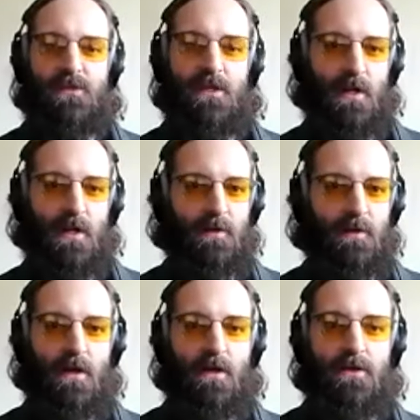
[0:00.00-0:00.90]
so I tried
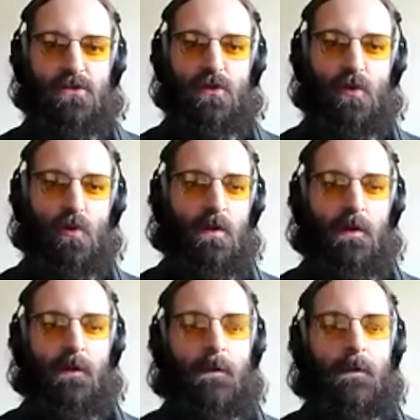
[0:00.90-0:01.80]
really hard to
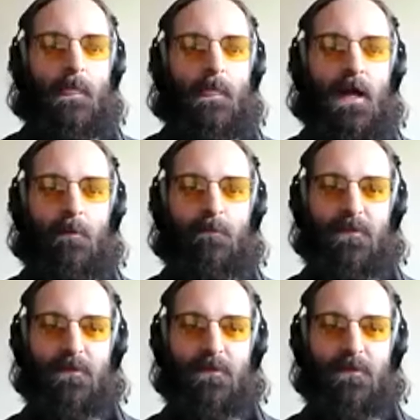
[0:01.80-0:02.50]
um,